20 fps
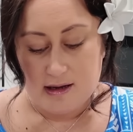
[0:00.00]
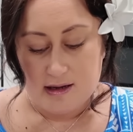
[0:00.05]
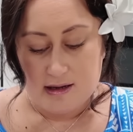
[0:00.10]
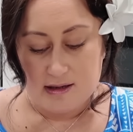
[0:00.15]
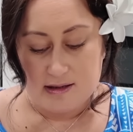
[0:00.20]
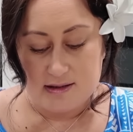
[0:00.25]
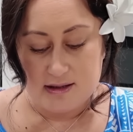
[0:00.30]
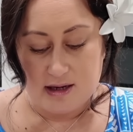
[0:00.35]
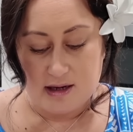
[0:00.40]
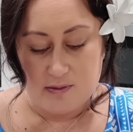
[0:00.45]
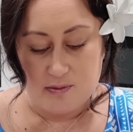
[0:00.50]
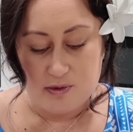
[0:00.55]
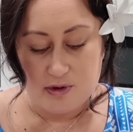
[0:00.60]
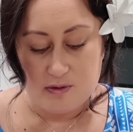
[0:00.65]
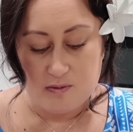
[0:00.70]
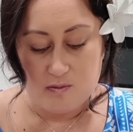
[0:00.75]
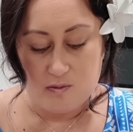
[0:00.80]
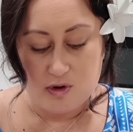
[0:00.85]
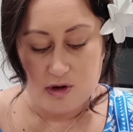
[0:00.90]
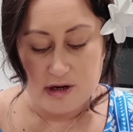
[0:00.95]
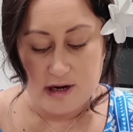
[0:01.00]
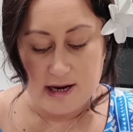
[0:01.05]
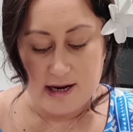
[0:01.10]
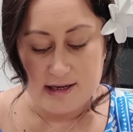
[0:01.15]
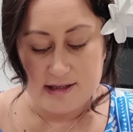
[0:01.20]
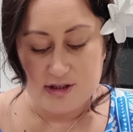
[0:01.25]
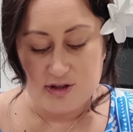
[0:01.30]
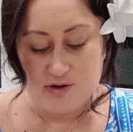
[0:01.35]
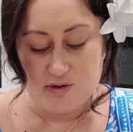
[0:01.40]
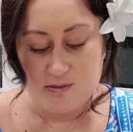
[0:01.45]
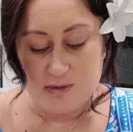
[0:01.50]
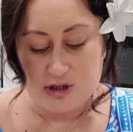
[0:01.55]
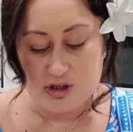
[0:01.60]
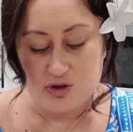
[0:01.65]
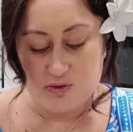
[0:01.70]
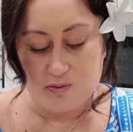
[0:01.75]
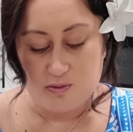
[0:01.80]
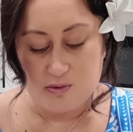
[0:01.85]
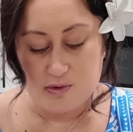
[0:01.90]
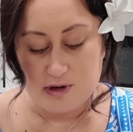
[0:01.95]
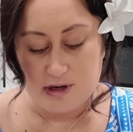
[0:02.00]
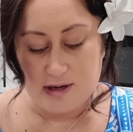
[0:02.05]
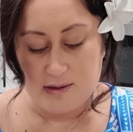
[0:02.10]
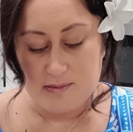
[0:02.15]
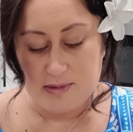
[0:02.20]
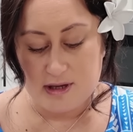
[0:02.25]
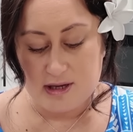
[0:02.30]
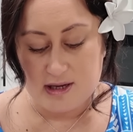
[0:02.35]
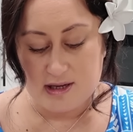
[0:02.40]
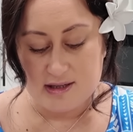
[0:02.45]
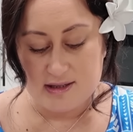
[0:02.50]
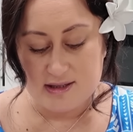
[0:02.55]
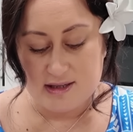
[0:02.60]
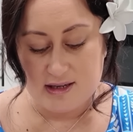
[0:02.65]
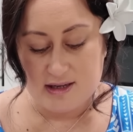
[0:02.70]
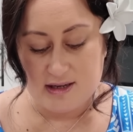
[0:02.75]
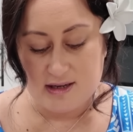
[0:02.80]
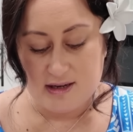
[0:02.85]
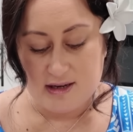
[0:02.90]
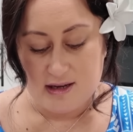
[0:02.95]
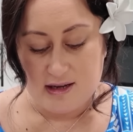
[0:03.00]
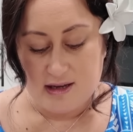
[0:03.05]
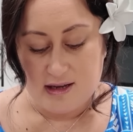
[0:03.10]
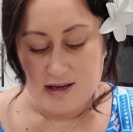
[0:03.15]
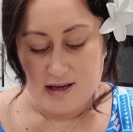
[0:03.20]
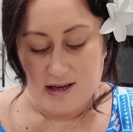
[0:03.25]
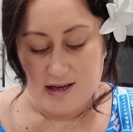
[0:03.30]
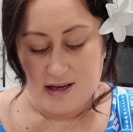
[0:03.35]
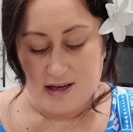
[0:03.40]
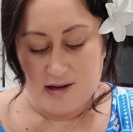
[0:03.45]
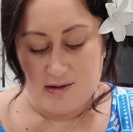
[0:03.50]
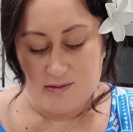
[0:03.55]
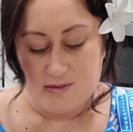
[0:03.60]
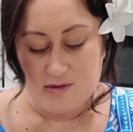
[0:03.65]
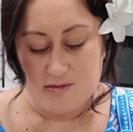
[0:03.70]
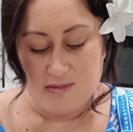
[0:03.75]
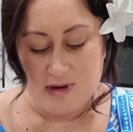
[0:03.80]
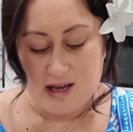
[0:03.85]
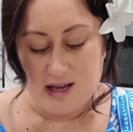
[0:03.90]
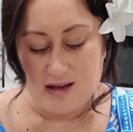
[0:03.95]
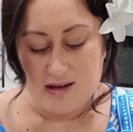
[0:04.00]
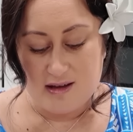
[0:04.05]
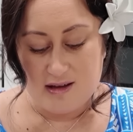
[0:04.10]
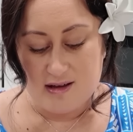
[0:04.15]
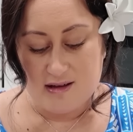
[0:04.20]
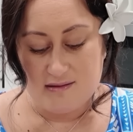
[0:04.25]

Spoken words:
See, I wouldn't add too much water because then it would make